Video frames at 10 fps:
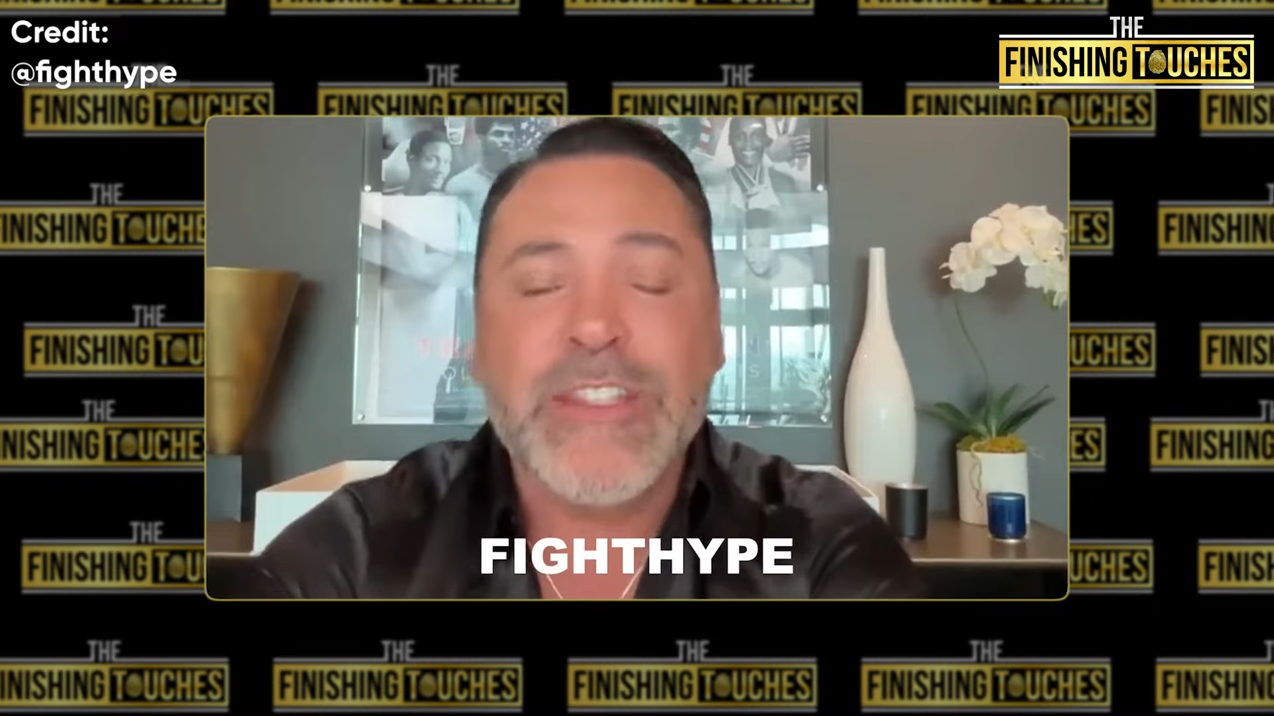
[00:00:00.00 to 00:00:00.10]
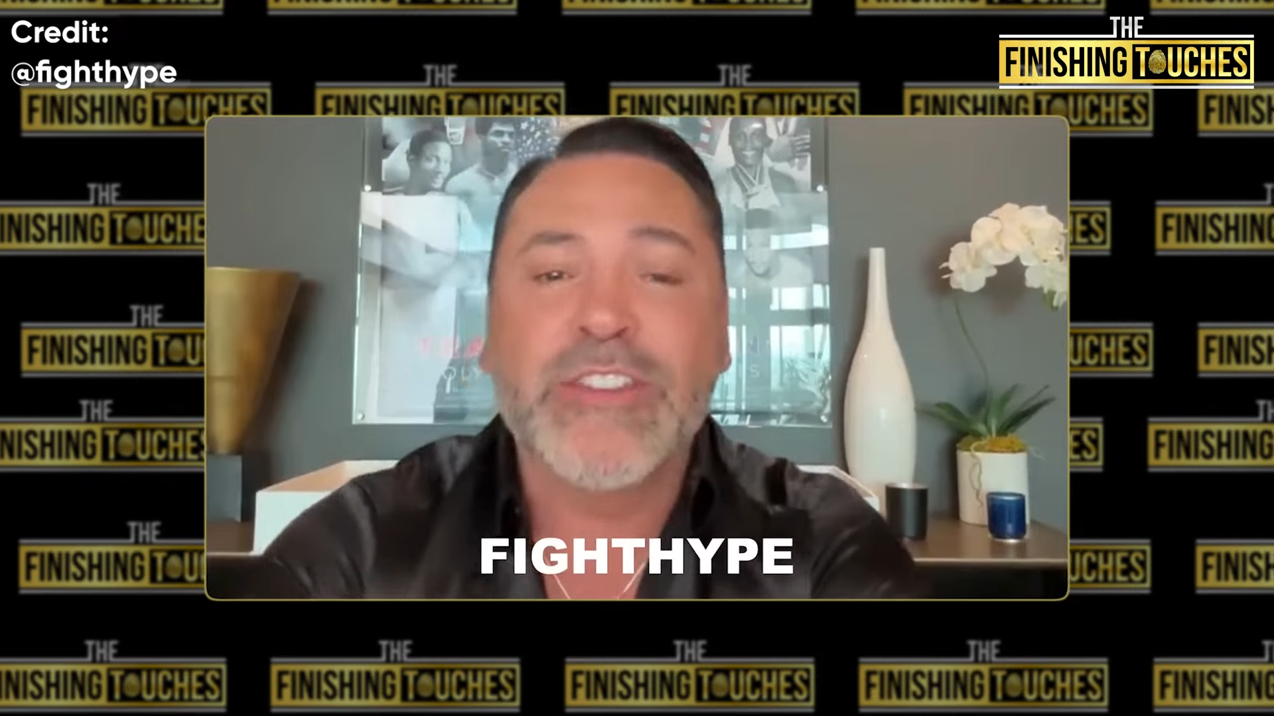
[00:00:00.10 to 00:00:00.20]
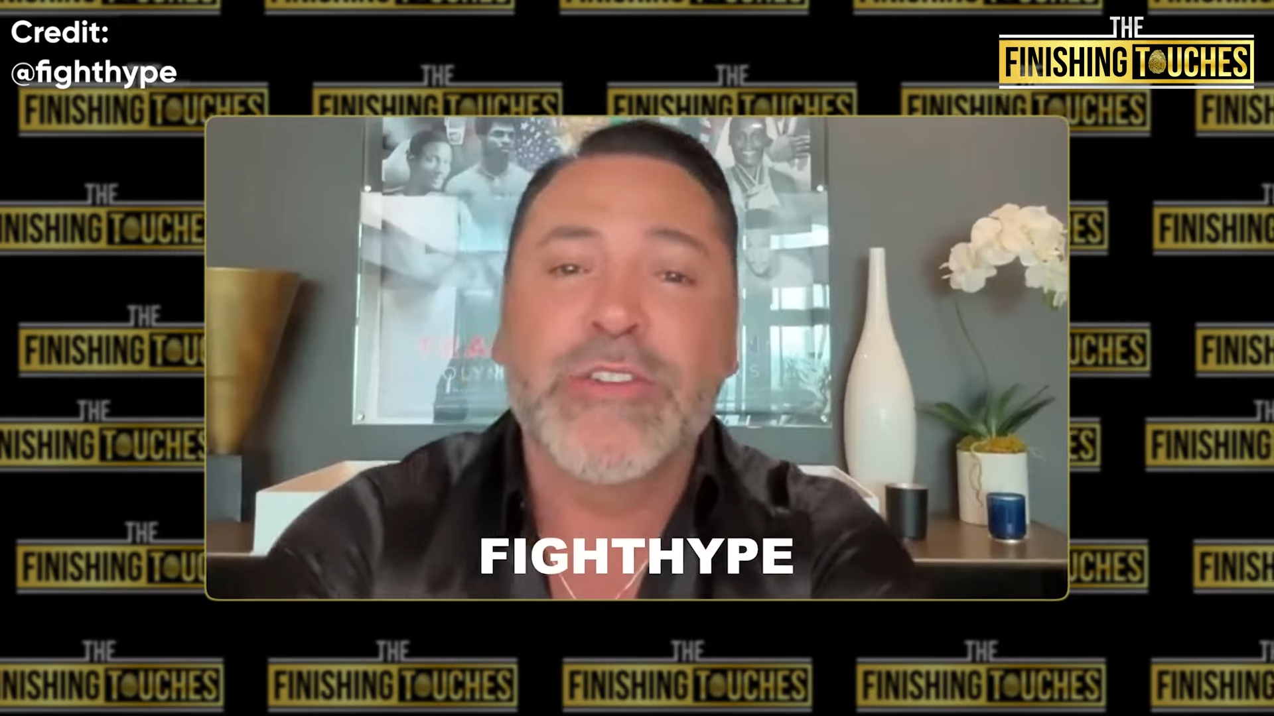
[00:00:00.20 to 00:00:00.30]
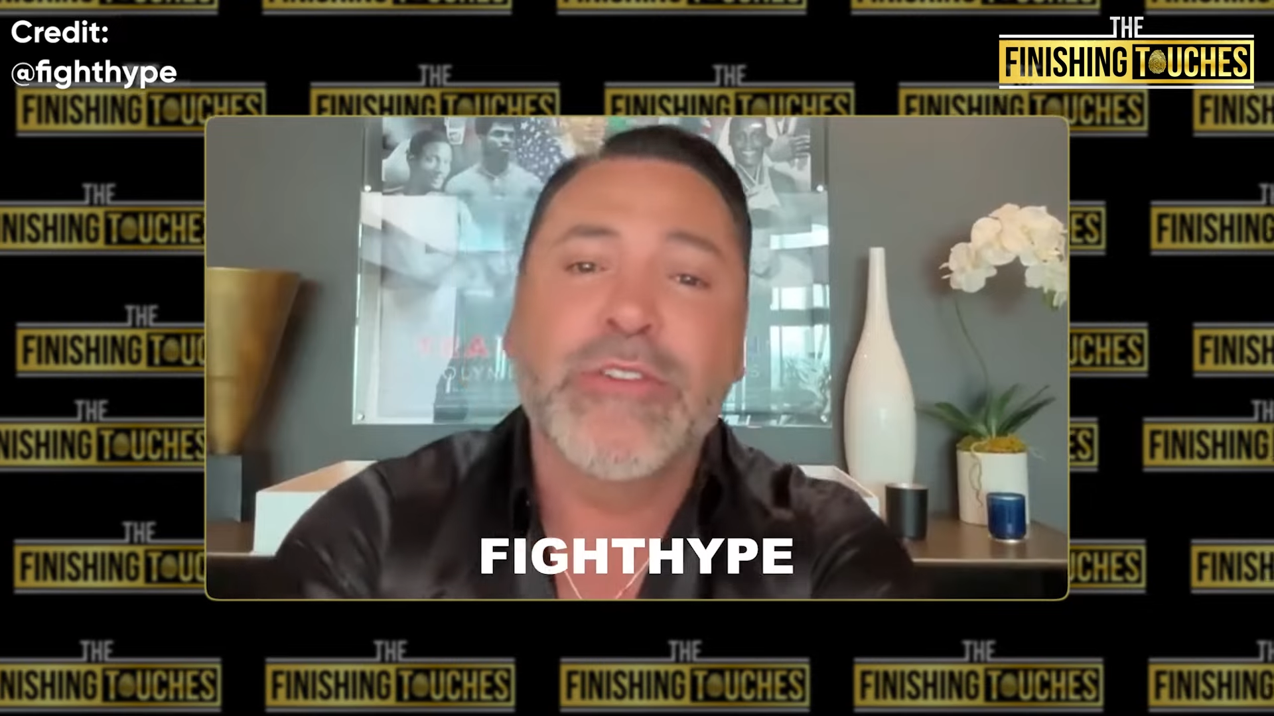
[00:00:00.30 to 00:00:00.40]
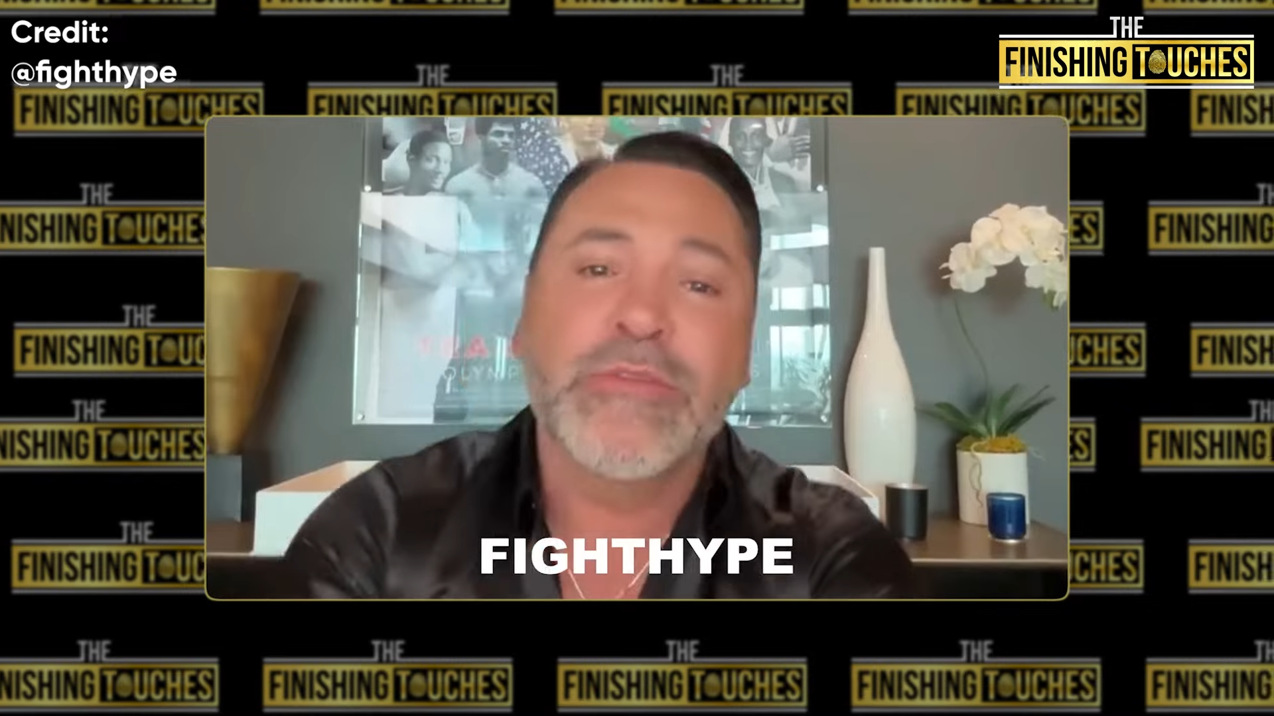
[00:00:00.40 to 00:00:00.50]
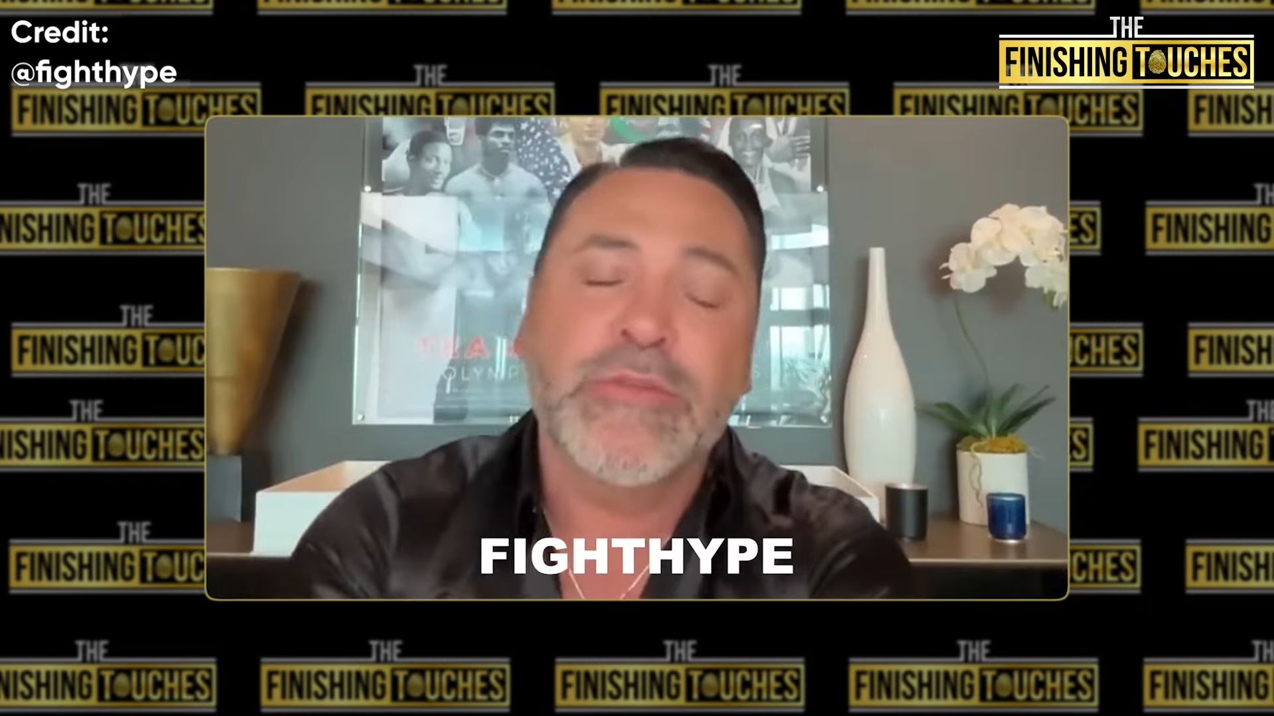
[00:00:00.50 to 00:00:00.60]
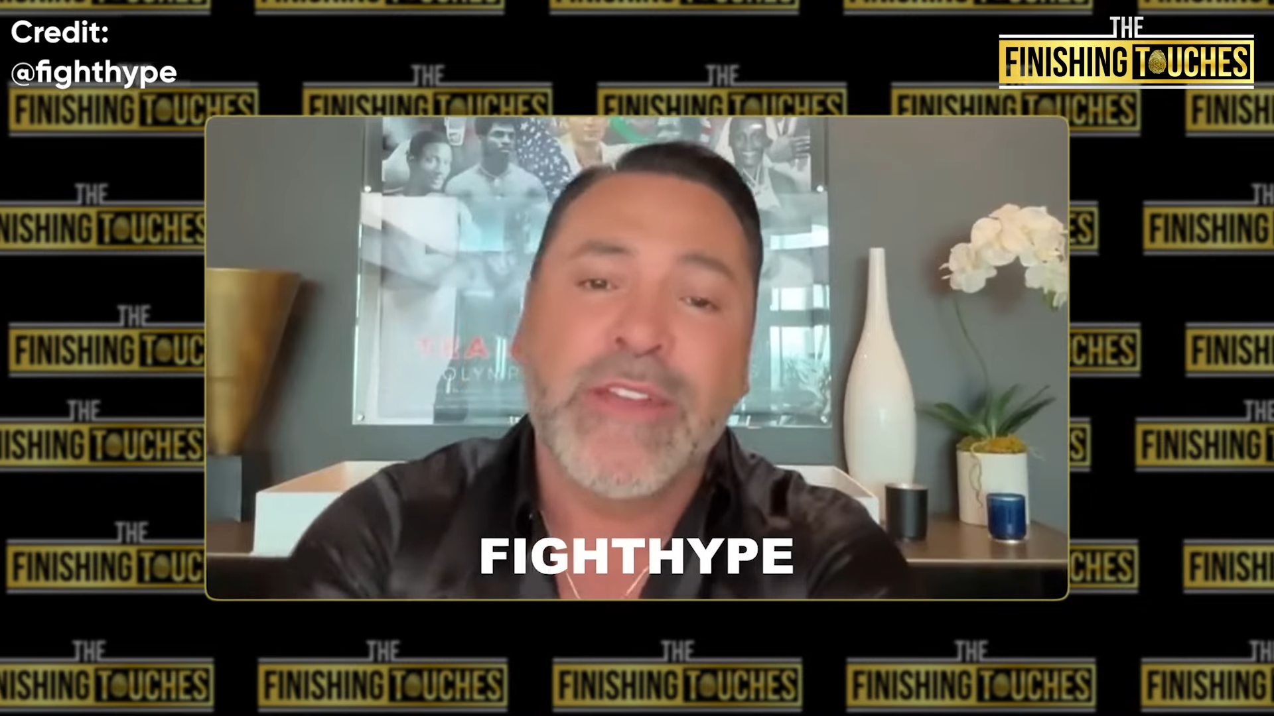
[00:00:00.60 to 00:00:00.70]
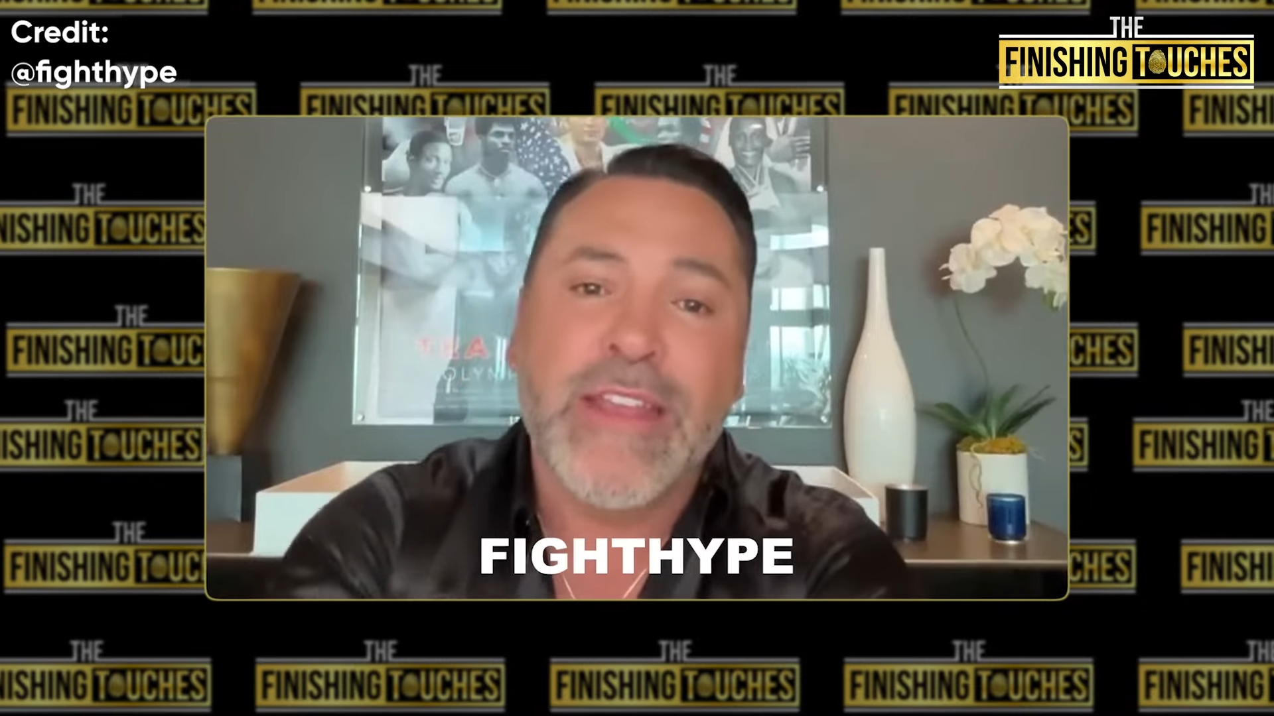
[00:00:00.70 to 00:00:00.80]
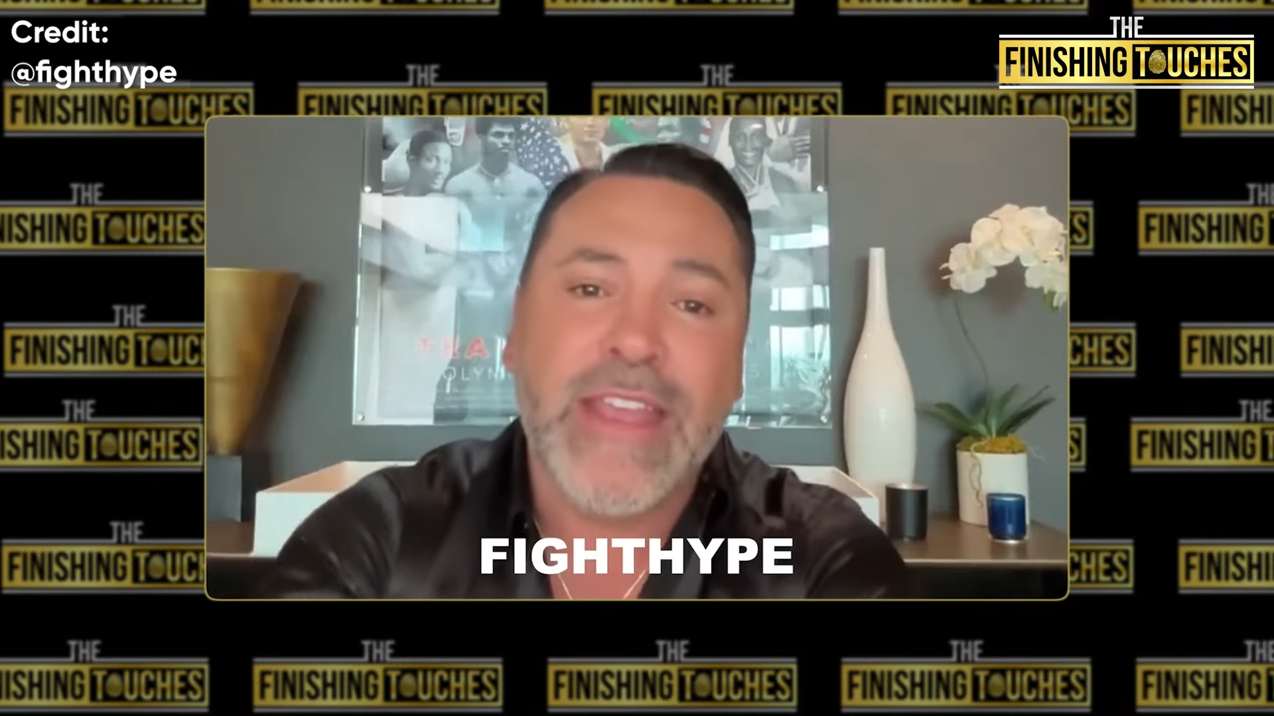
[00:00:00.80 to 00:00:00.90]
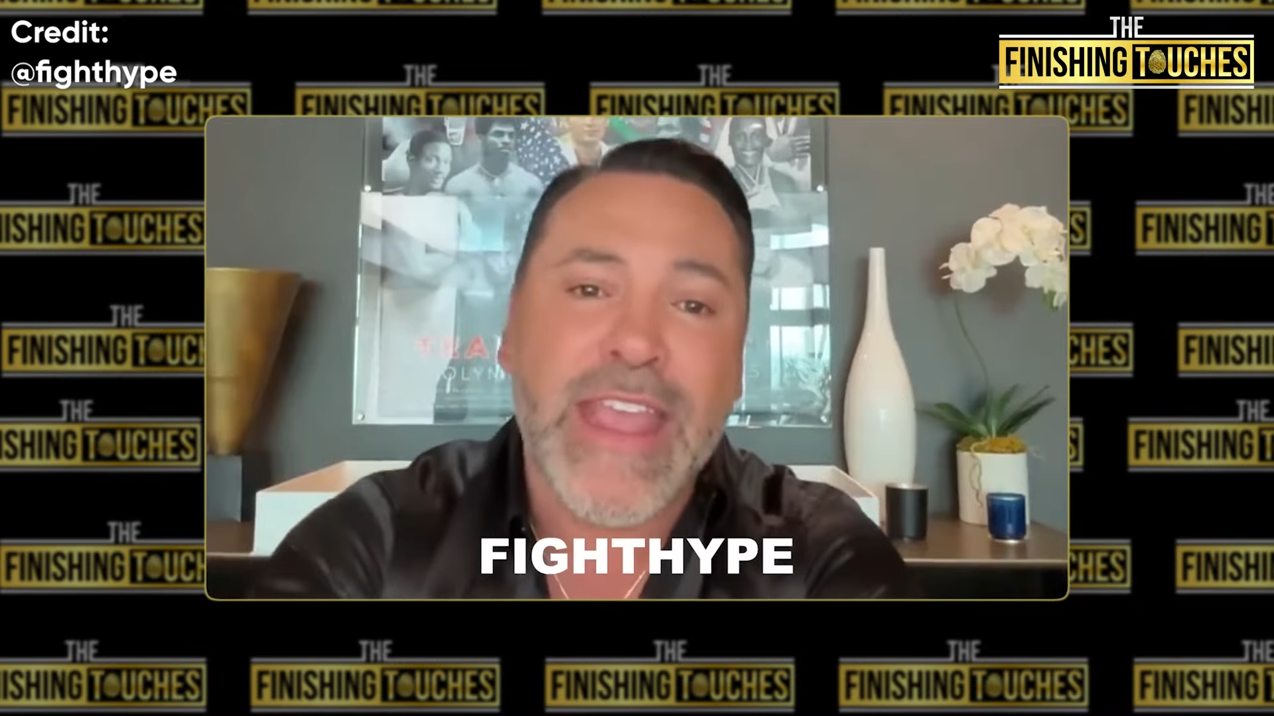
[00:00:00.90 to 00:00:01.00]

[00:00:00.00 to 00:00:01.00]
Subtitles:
to